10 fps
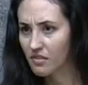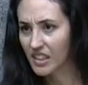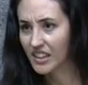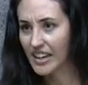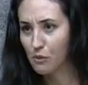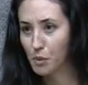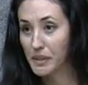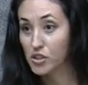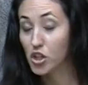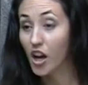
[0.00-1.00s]
the kite will
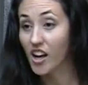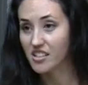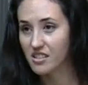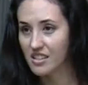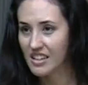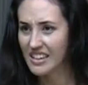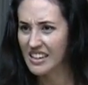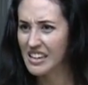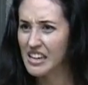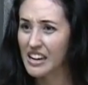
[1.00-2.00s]
be tossed
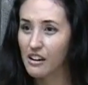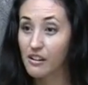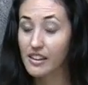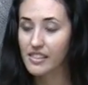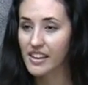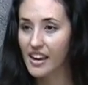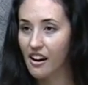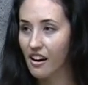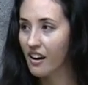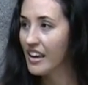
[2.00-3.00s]
here and
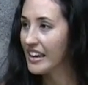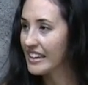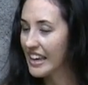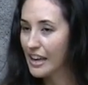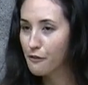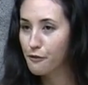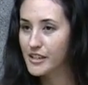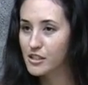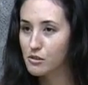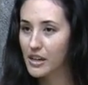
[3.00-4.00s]
there in
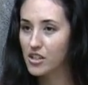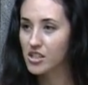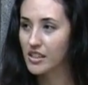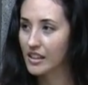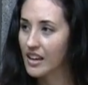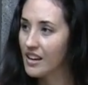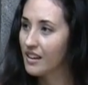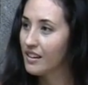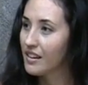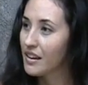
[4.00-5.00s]
every direction.
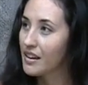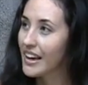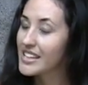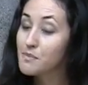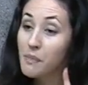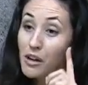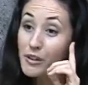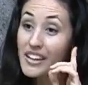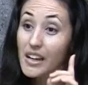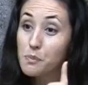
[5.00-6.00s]
As
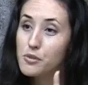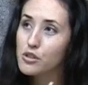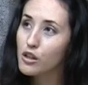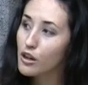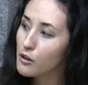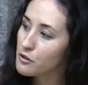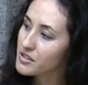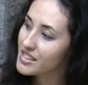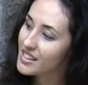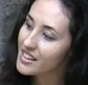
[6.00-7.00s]
Maui
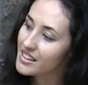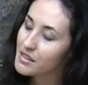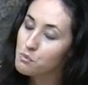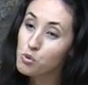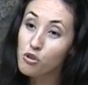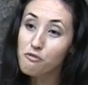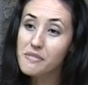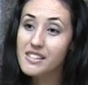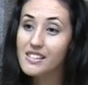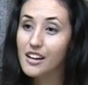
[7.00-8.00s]
observes the
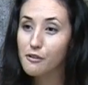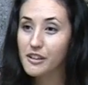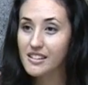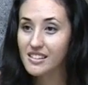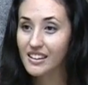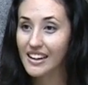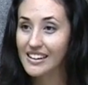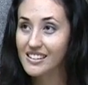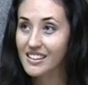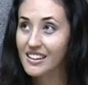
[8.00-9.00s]
movements of his
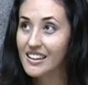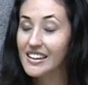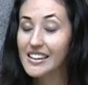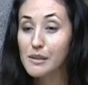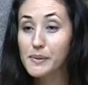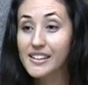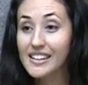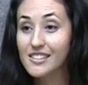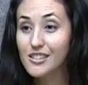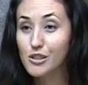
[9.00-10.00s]
kite, he
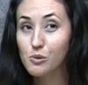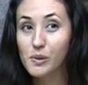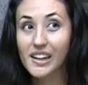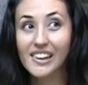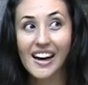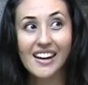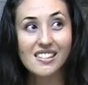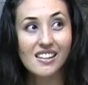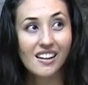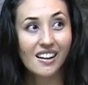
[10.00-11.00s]
begins to realize